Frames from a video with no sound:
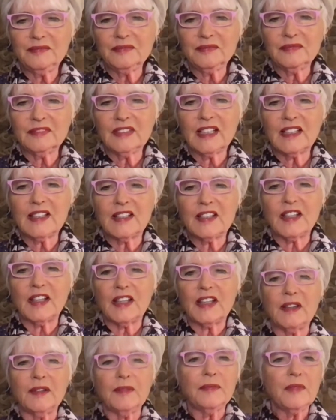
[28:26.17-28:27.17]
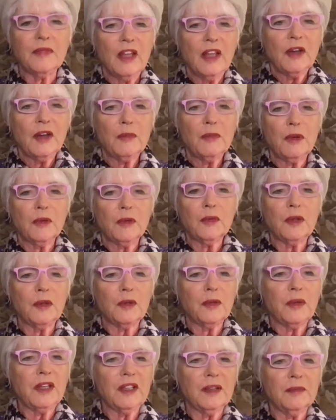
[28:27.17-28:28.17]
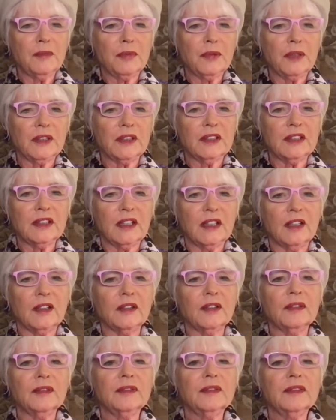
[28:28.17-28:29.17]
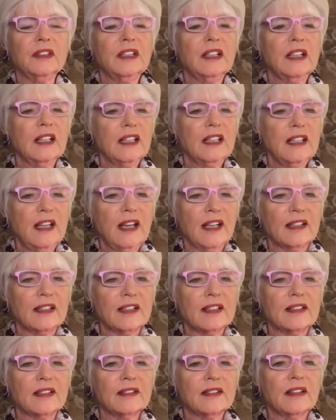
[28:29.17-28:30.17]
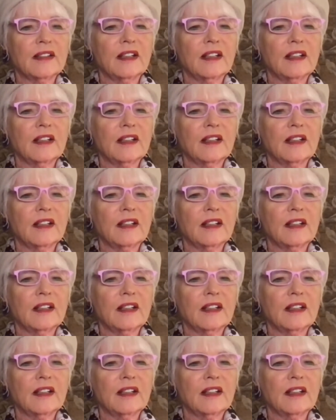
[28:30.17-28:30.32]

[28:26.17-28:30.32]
Let's see. Well, we can put, yes,